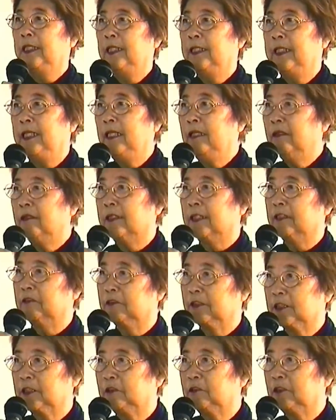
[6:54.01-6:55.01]
in
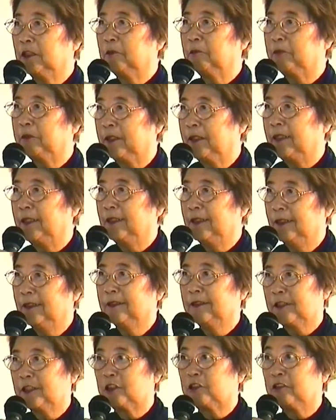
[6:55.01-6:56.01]
England was doing
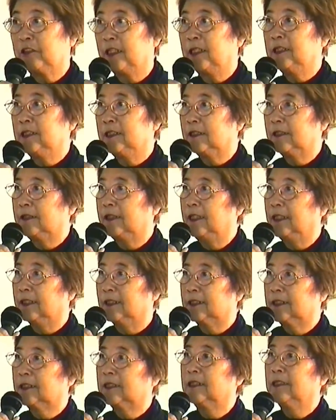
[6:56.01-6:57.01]
pretty strange
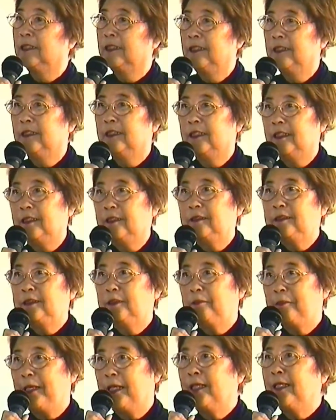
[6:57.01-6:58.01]
things.
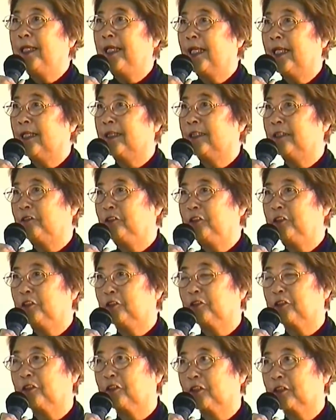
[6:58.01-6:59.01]
Japan had a few
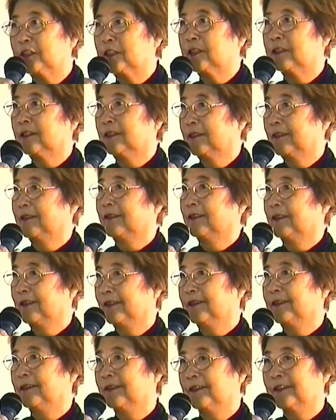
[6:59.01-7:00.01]
of those
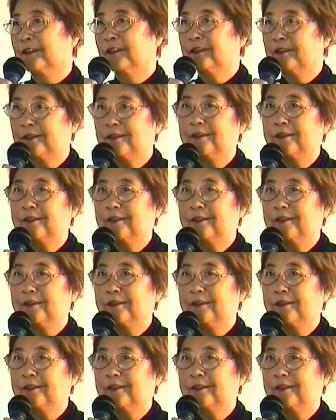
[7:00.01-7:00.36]
uh,